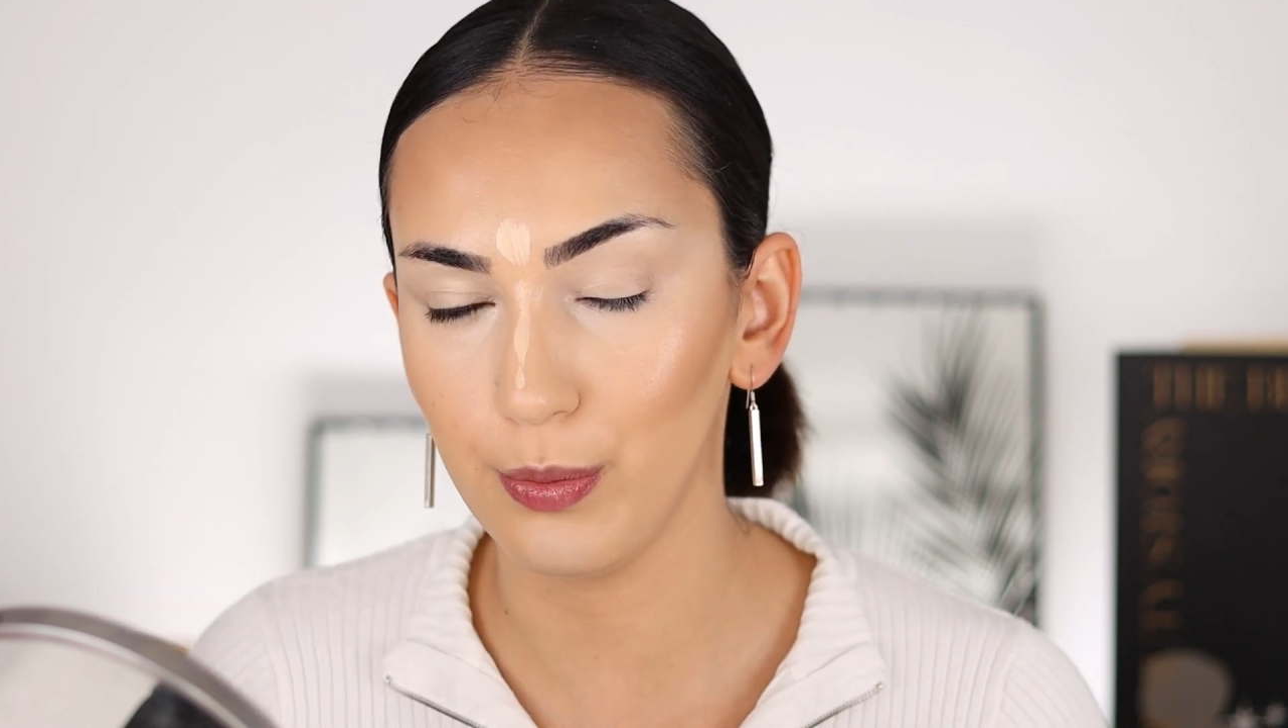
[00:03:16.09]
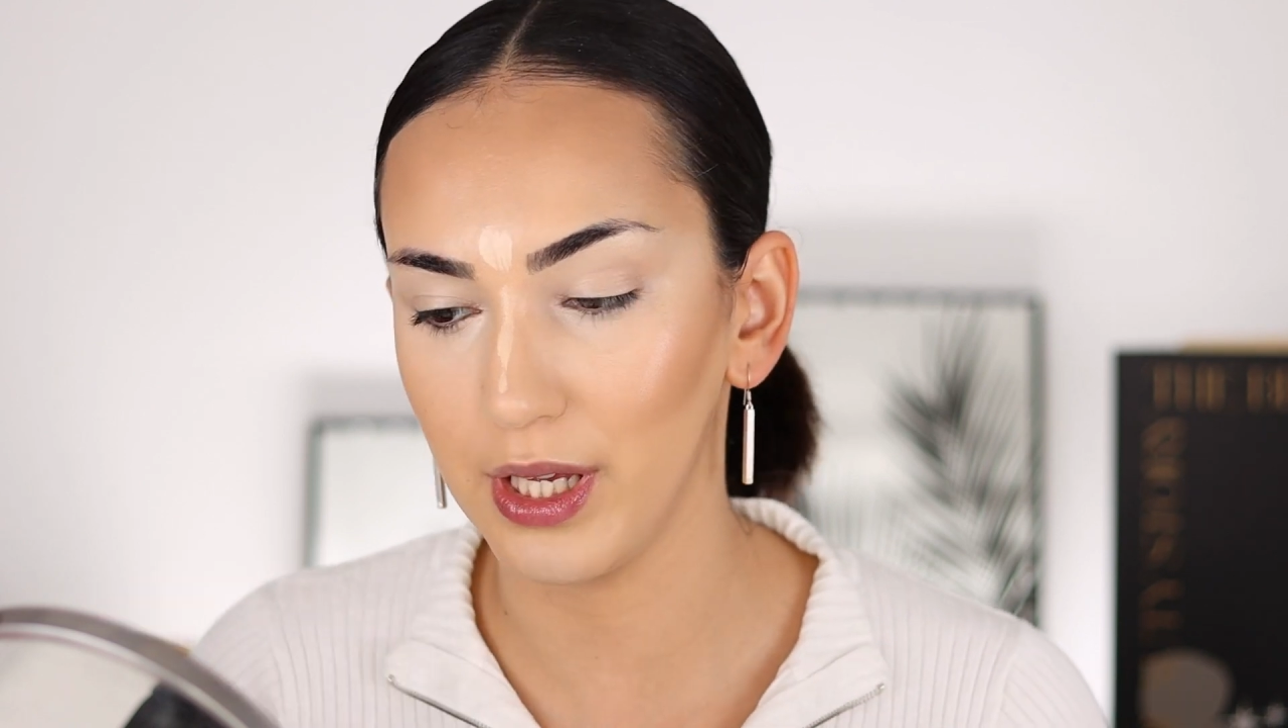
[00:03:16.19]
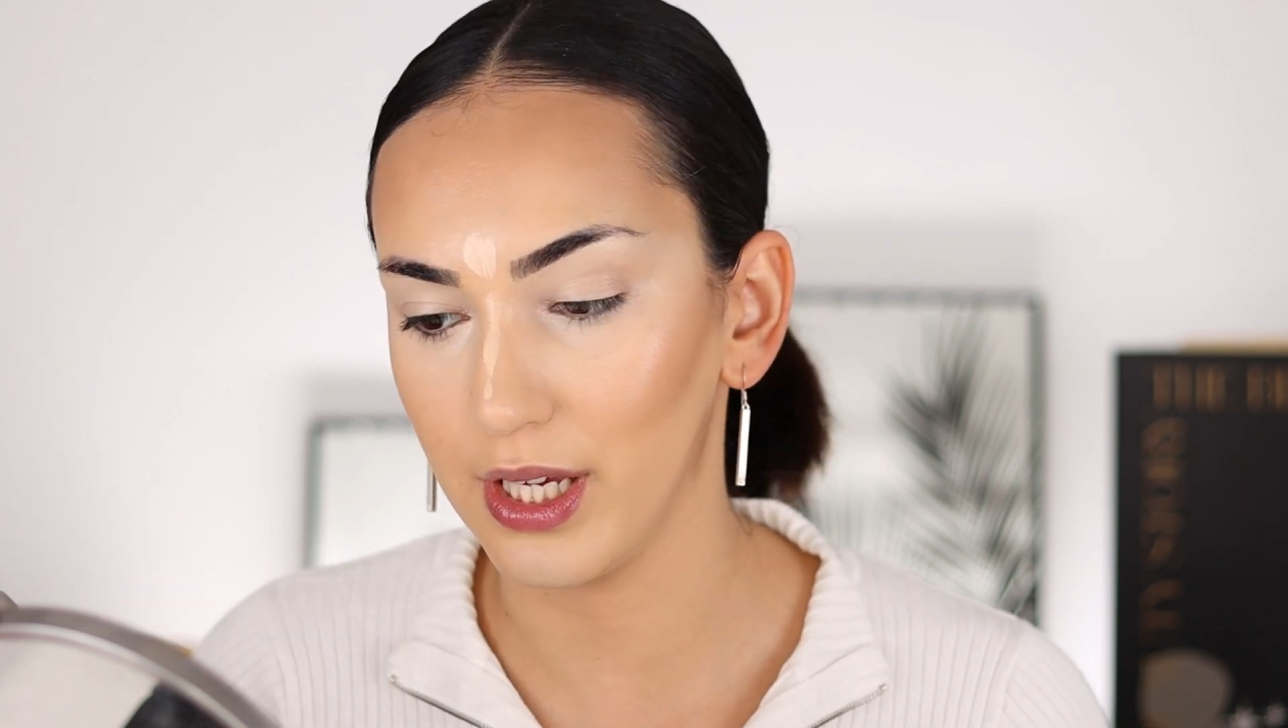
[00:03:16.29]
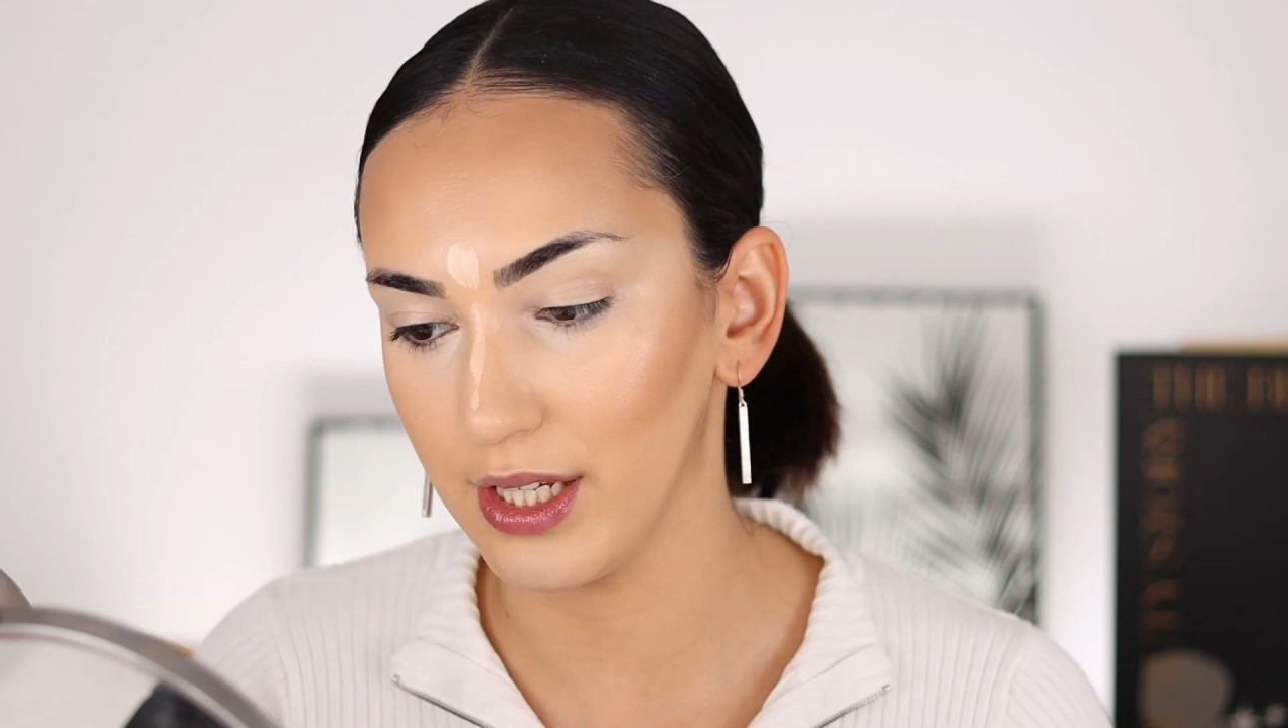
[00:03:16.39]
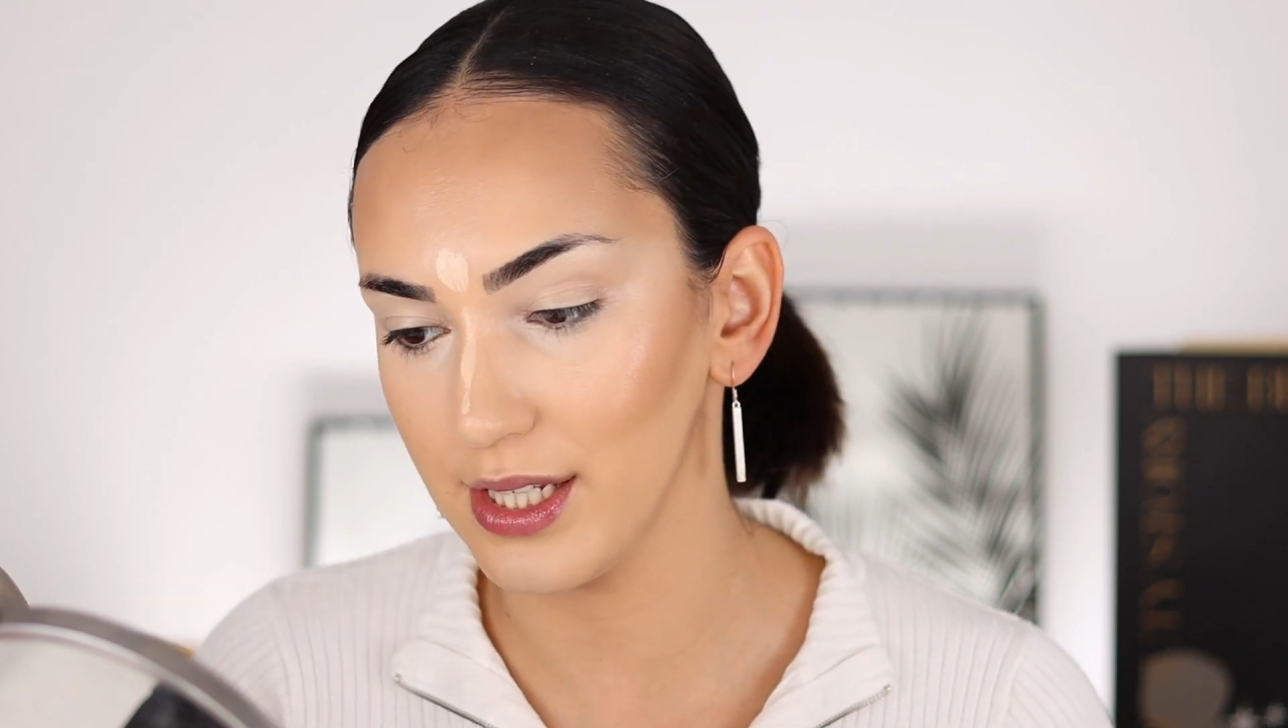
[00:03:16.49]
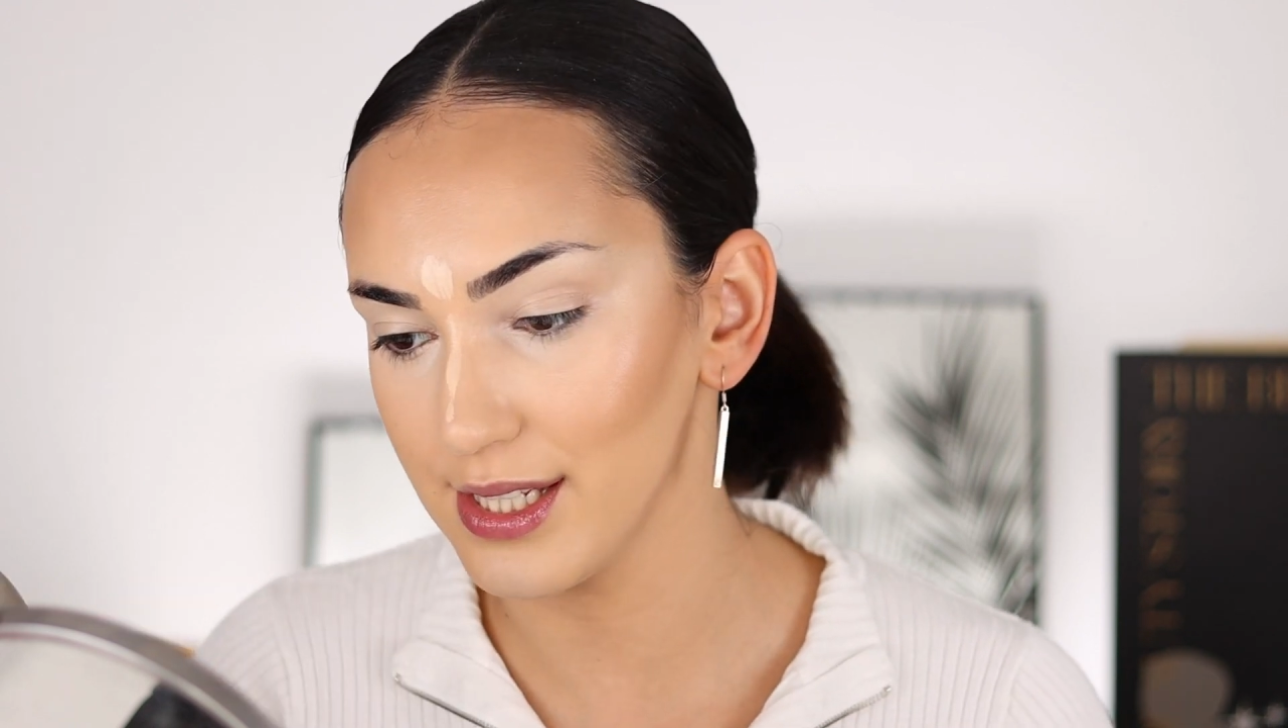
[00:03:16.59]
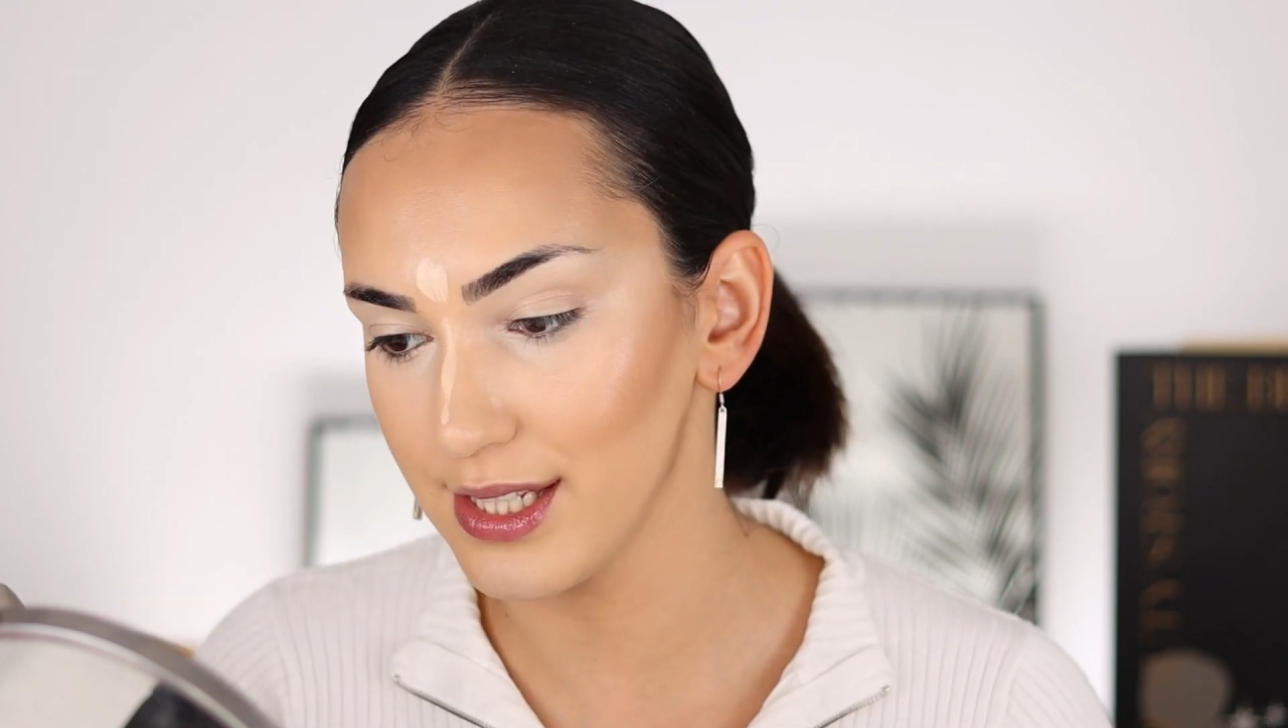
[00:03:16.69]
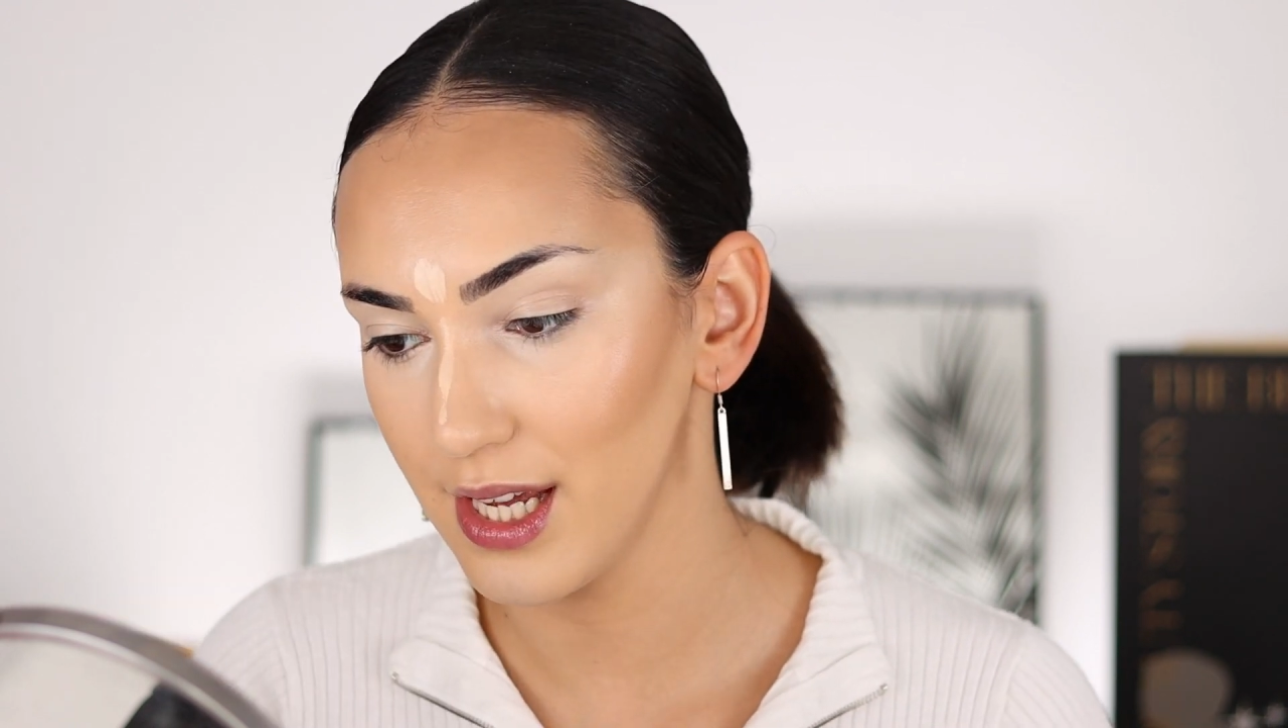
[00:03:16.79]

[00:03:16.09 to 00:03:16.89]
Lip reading: because